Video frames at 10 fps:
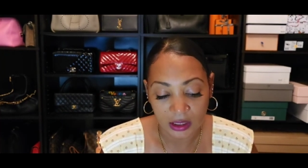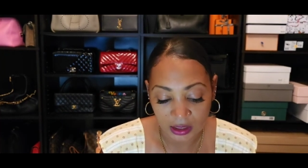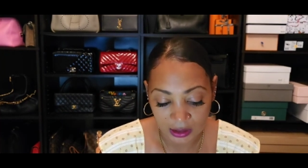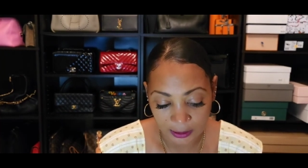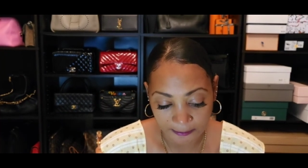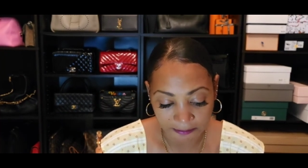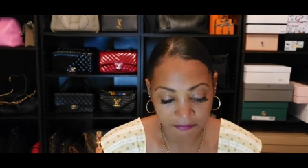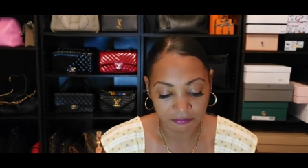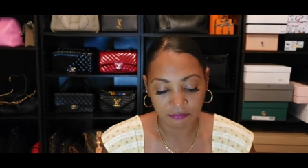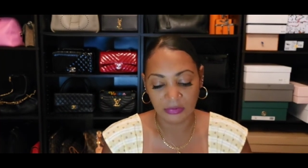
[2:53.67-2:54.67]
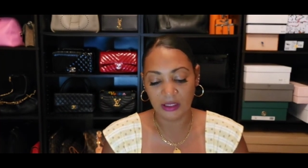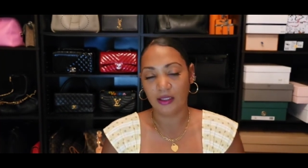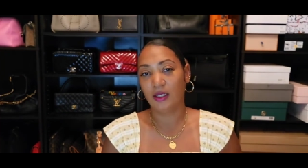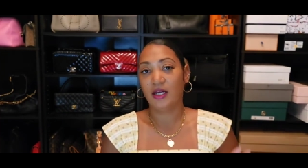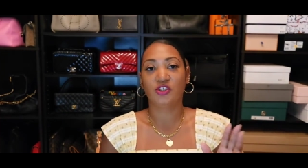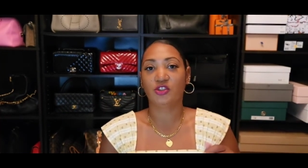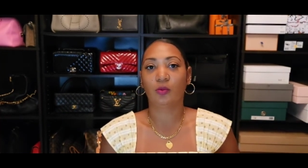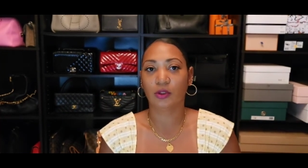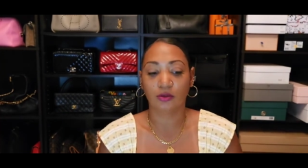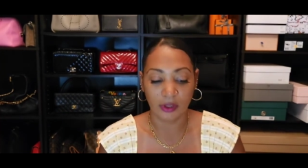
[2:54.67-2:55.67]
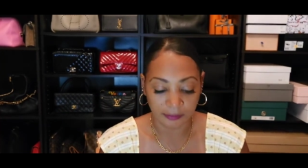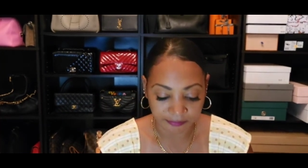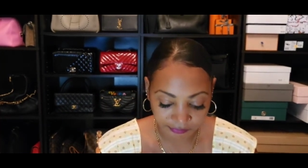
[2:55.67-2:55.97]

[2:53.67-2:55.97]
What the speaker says: And I just don't want to do that.